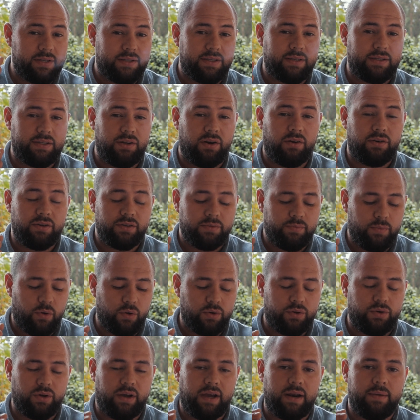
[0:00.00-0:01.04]
is a lot of
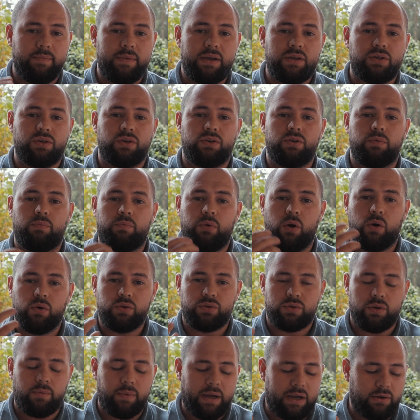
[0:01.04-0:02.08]
smoke, you gotta make sure you blow
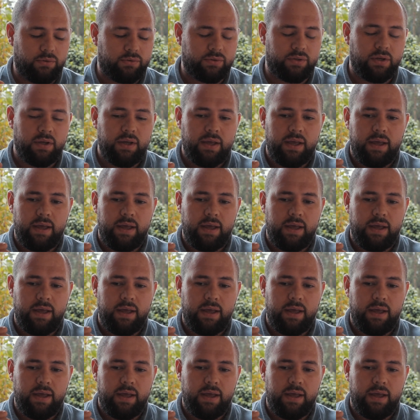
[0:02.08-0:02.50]
some out.